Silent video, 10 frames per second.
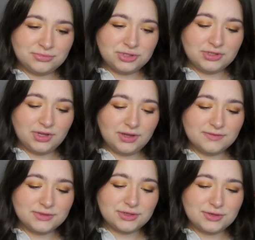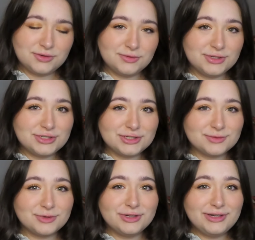She loves you, and
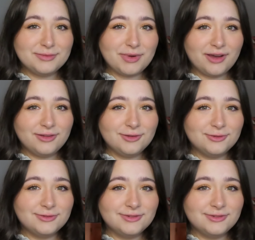she's worried about you.